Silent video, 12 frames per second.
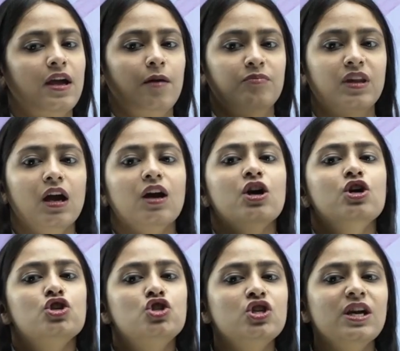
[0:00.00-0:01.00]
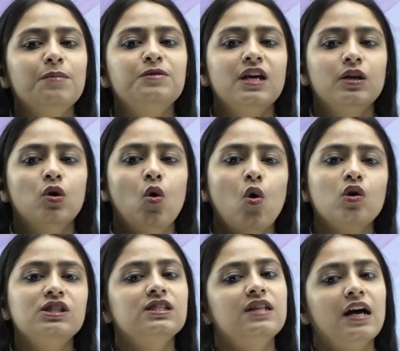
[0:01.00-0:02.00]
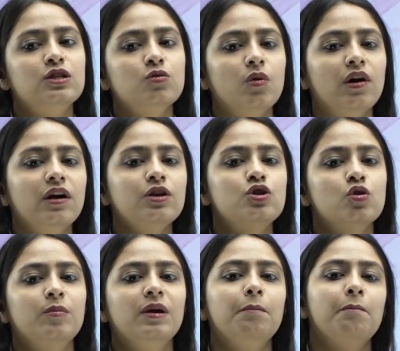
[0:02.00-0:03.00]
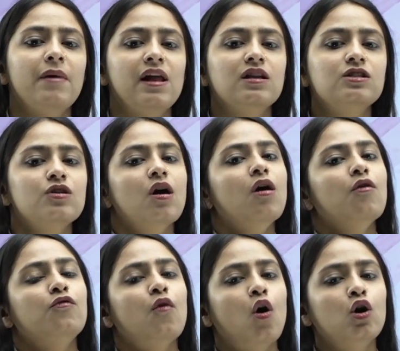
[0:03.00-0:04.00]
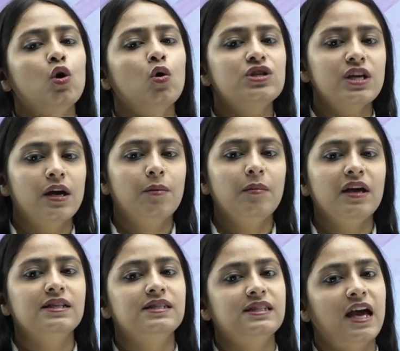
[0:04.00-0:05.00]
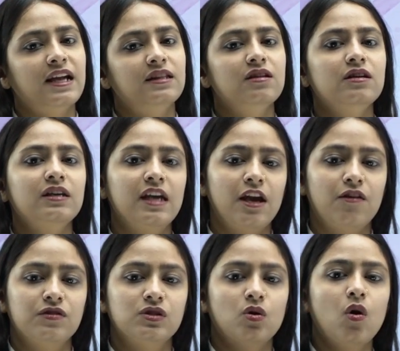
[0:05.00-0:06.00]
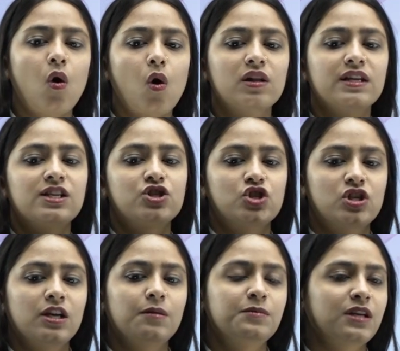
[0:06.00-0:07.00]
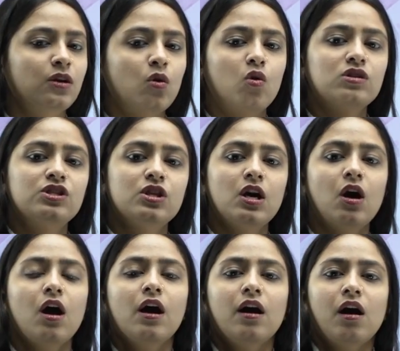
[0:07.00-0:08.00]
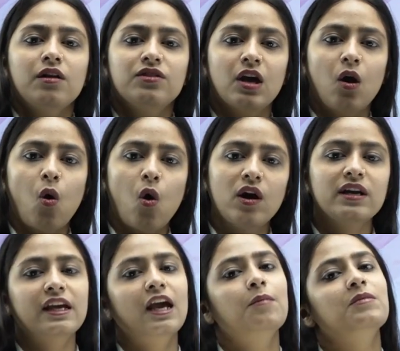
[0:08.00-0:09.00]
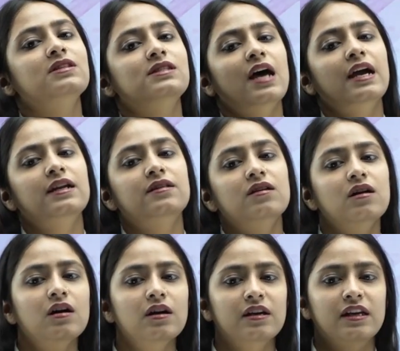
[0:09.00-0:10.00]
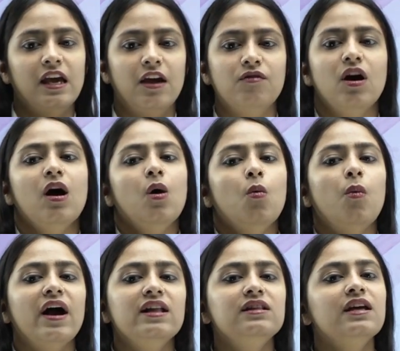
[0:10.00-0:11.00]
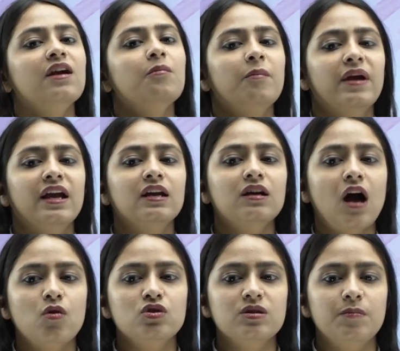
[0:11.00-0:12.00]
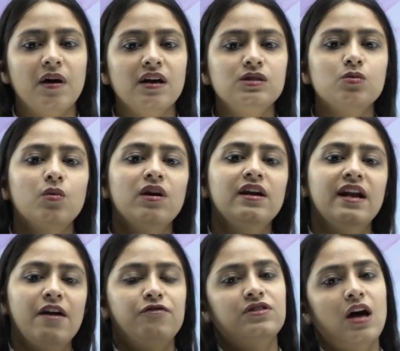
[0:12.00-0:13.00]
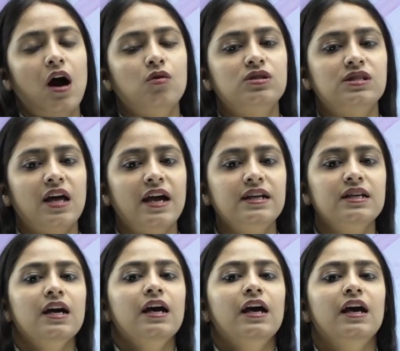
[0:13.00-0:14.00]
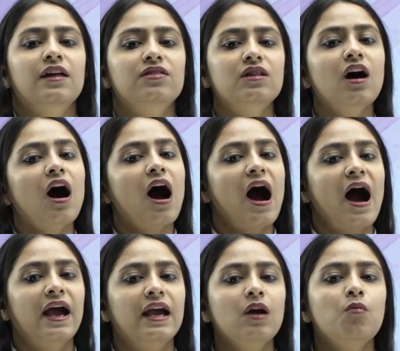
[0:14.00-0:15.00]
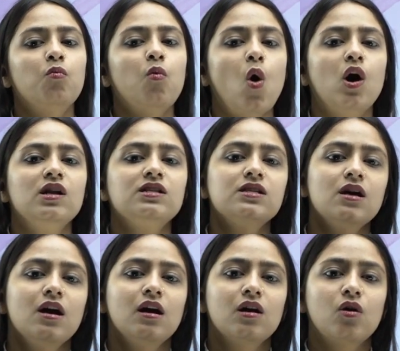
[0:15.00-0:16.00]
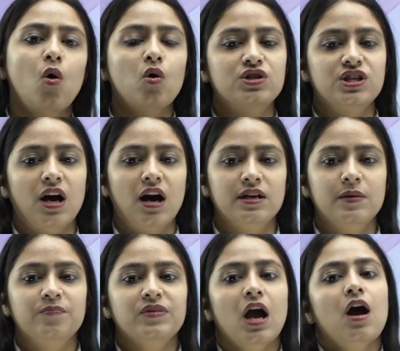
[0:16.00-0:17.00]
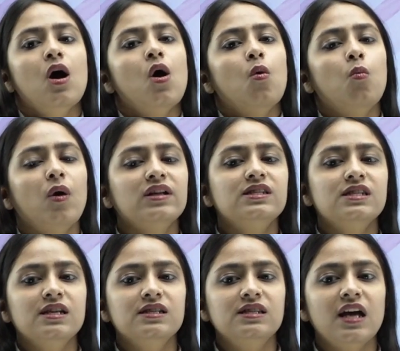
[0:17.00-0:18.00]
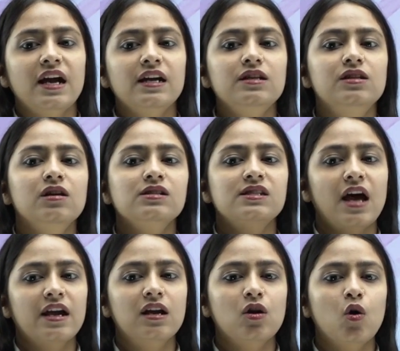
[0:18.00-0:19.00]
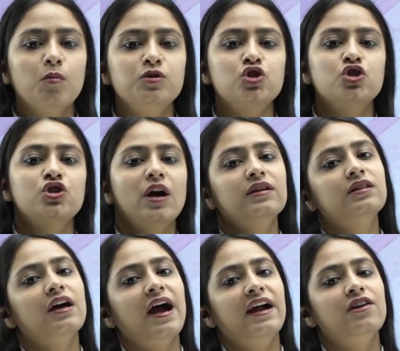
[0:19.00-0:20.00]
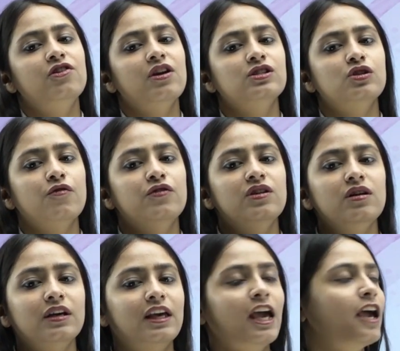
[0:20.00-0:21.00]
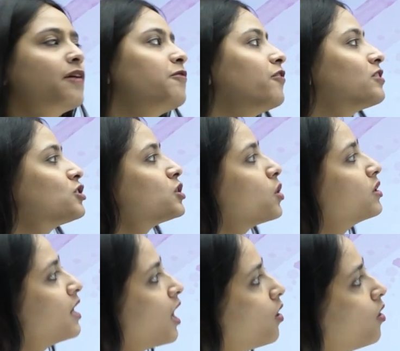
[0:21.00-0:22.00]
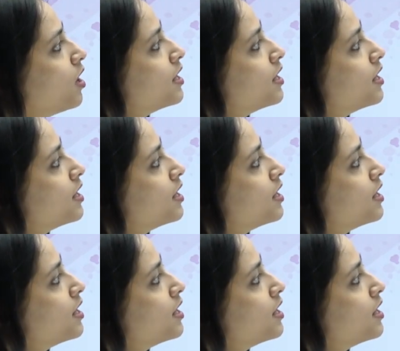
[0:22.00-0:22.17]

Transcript: him. Sheep and goats that were to be milked followed him inside the cave. So all these sheep and goats, they all came inside the cave, while their main counterparts were left outside in the high walled courtyard. Once inside, the cyclopes shut the entrance of the cave. So now